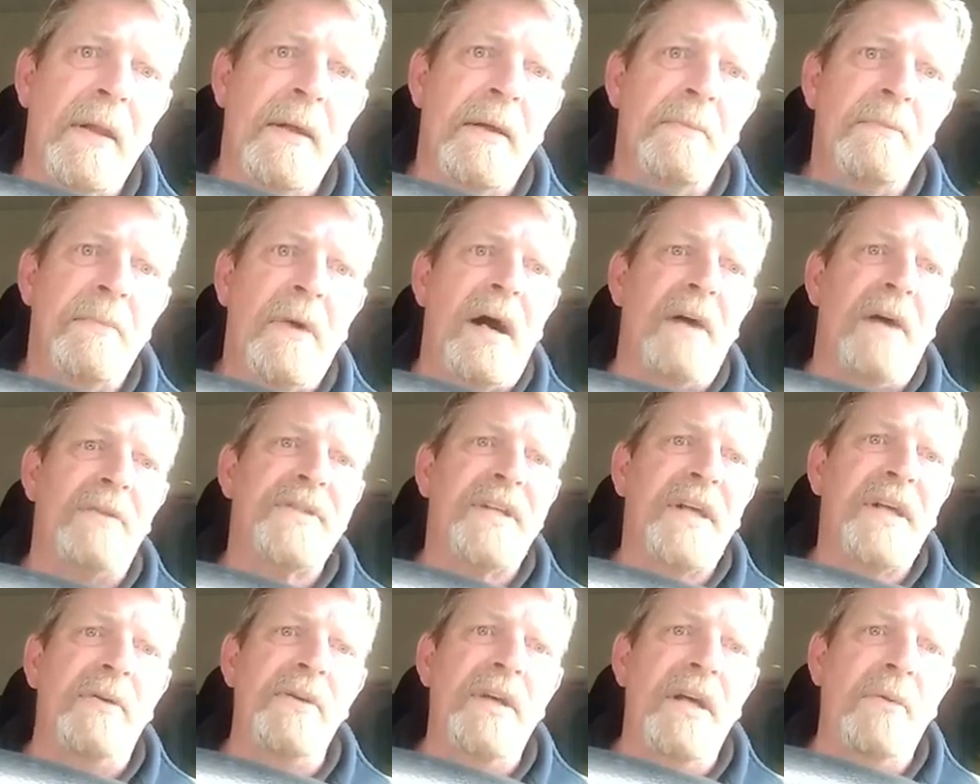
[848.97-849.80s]
But I'll
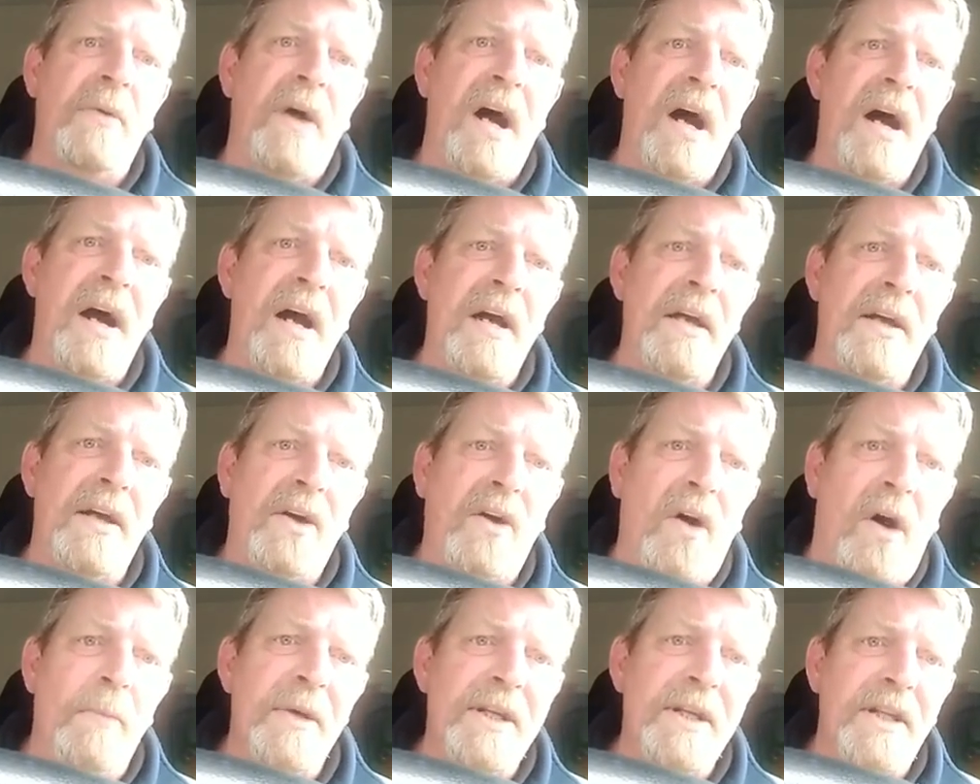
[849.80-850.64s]
tell you what,
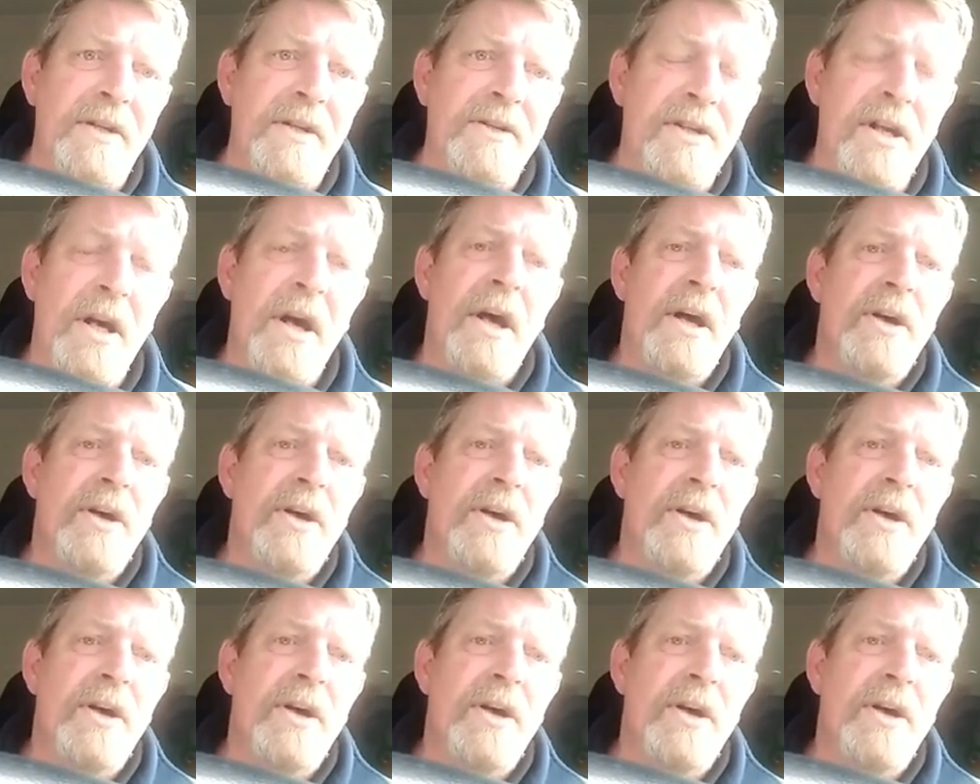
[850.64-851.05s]
incompetence.